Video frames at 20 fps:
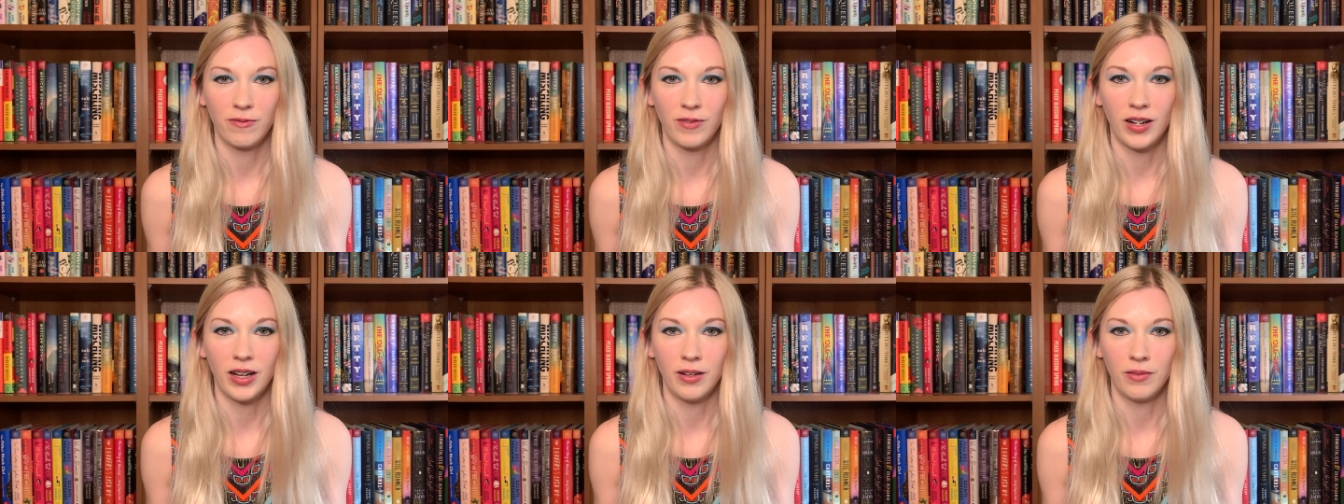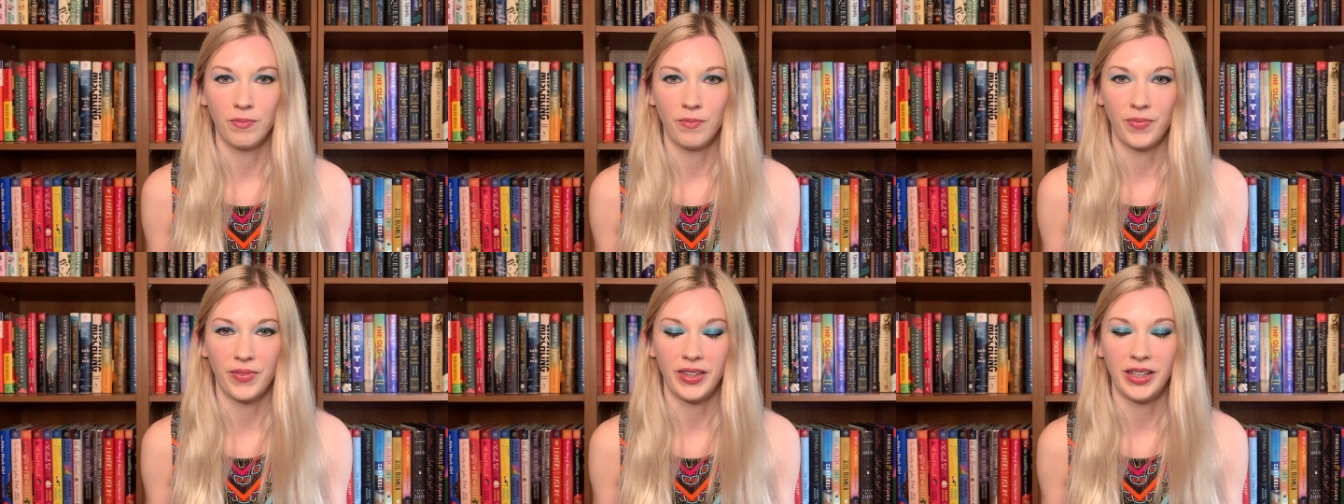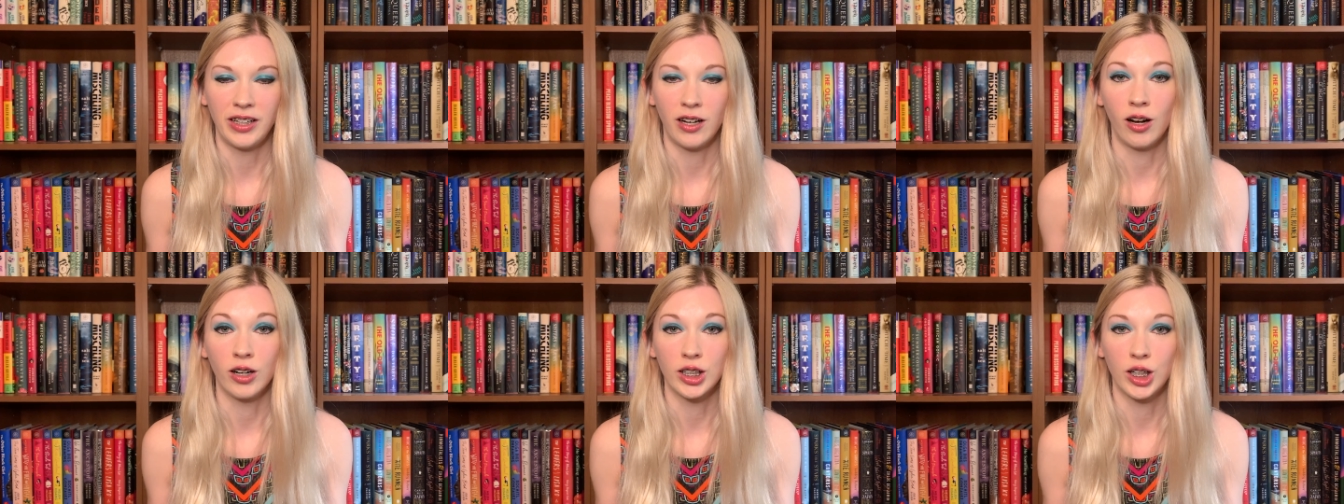from
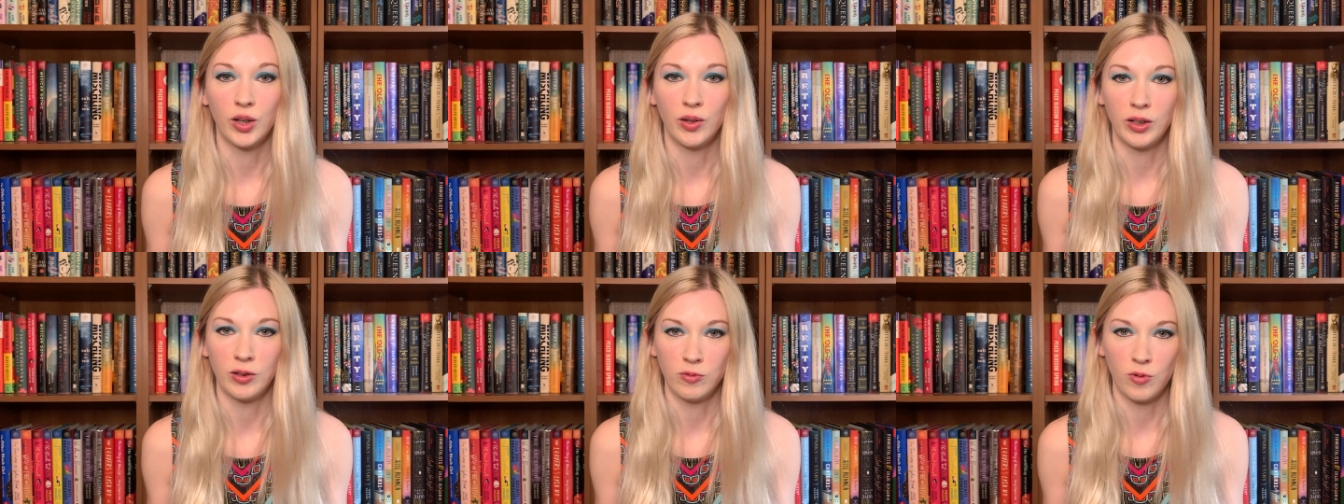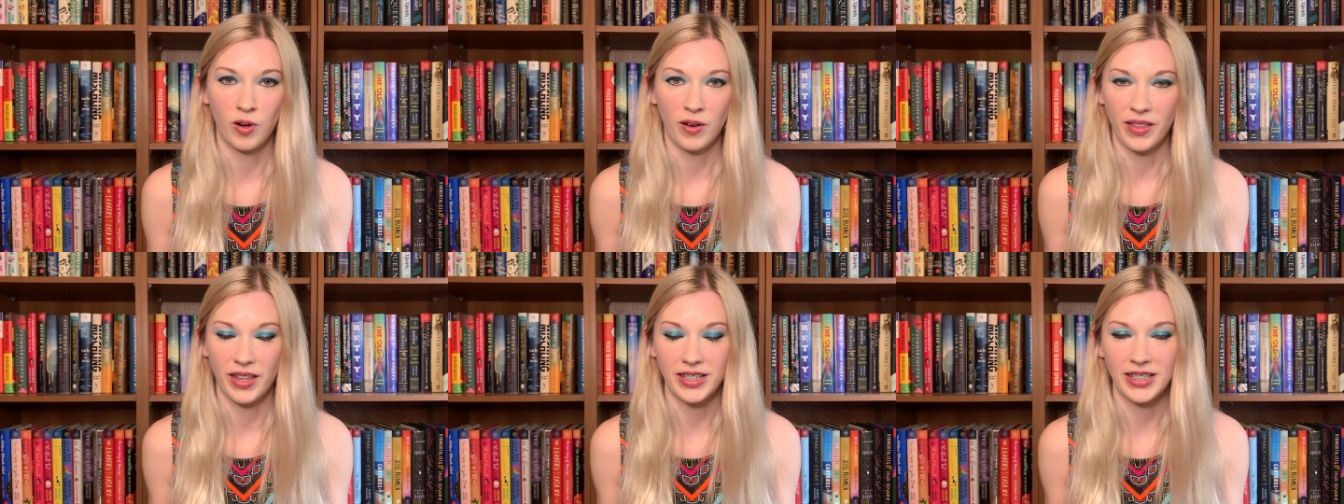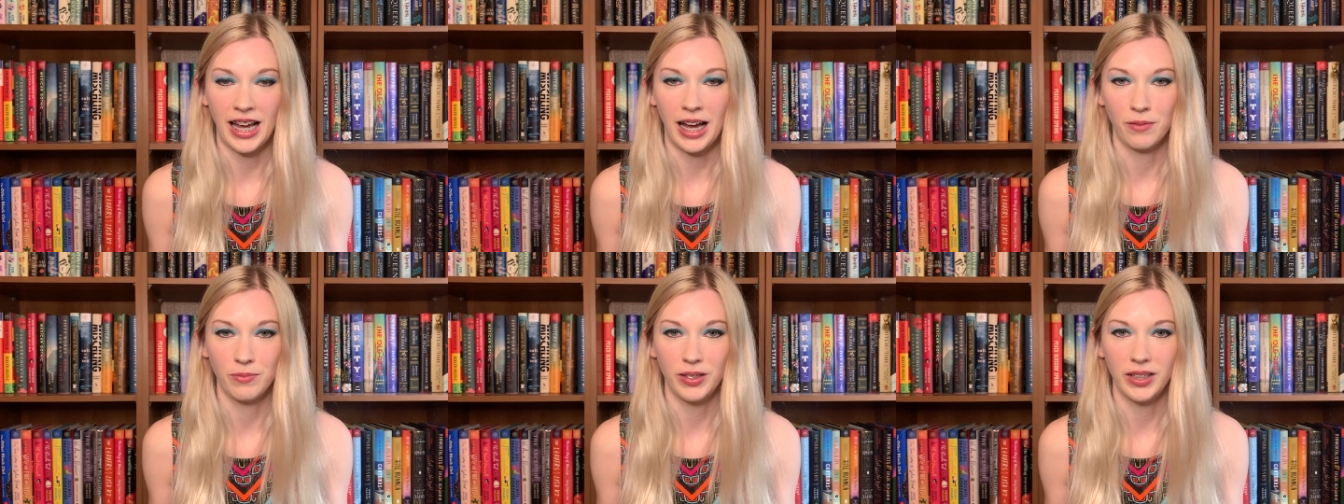the ongoing war that's
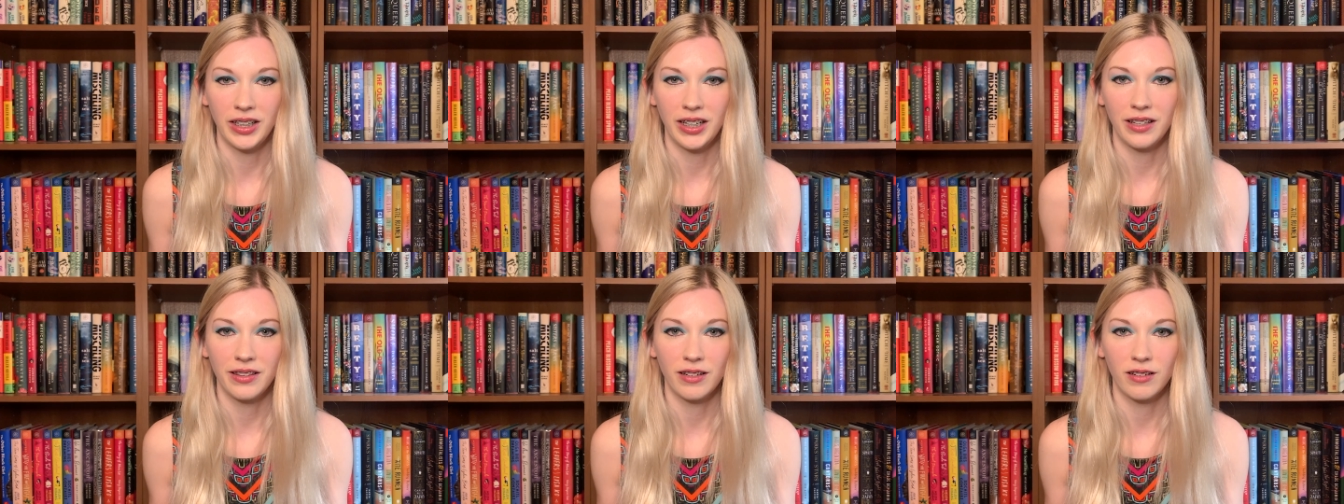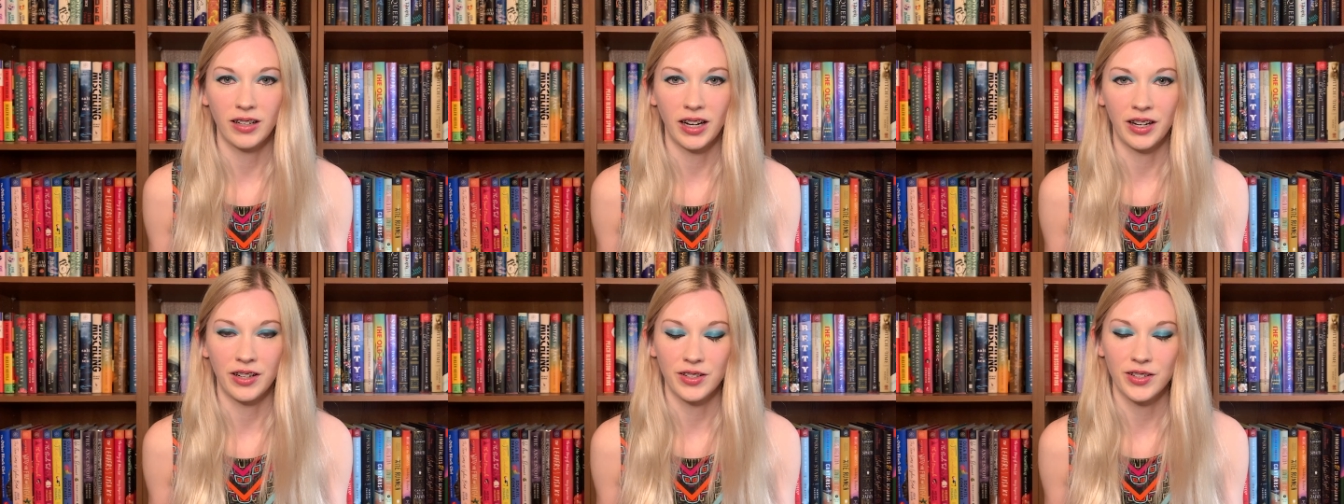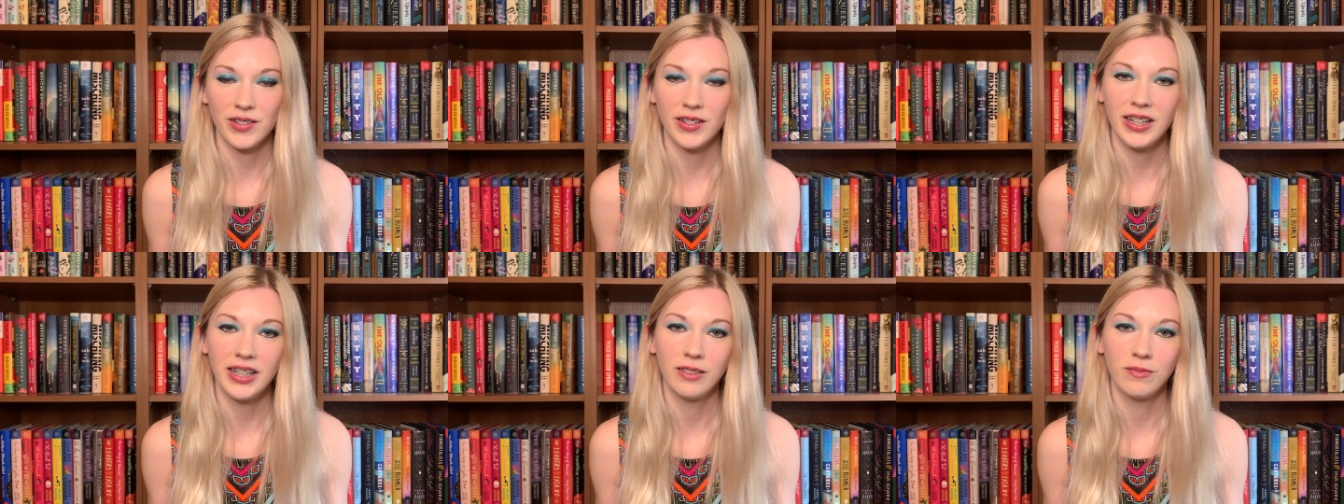happening in their
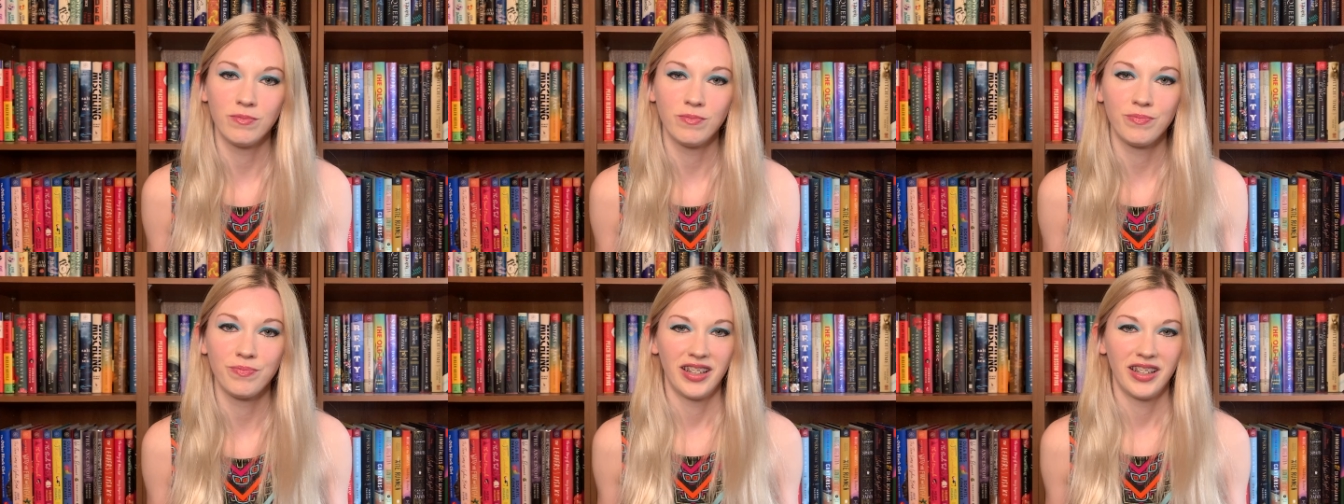country.